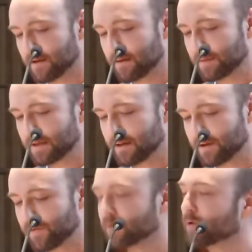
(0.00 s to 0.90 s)
but I
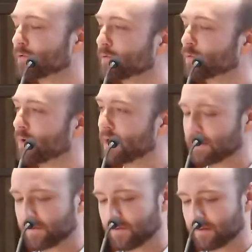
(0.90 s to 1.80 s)
also go for
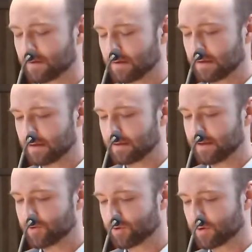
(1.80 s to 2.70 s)
walks in
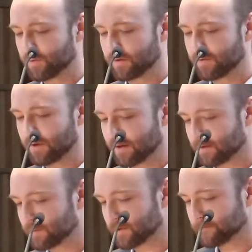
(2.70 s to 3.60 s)
nature if it's
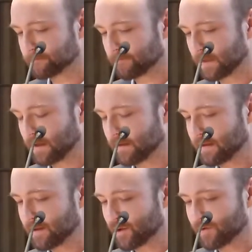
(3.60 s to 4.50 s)
available, and
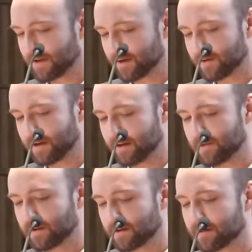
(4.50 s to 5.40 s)
then note down
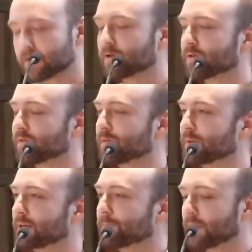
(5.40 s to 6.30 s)
anything that occurs to
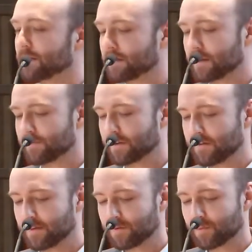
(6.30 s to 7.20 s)
me if it
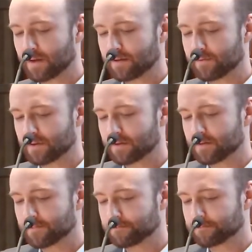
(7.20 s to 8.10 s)
seems
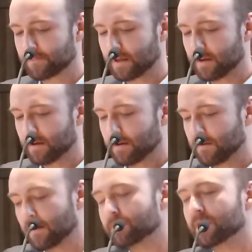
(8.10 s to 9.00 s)
relevant.
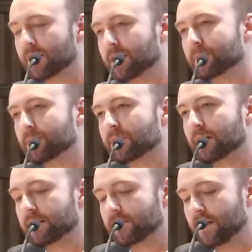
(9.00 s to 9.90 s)
Sometimes
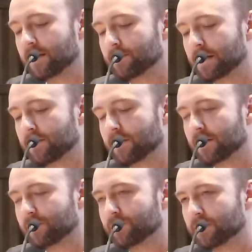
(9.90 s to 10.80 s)
I say to
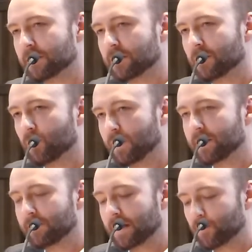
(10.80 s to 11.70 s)
myself, what
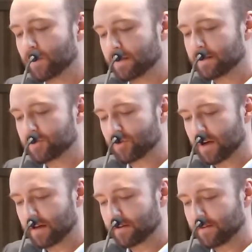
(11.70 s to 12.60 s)
am I really
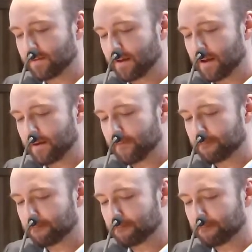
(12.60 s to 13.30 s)
trying to say?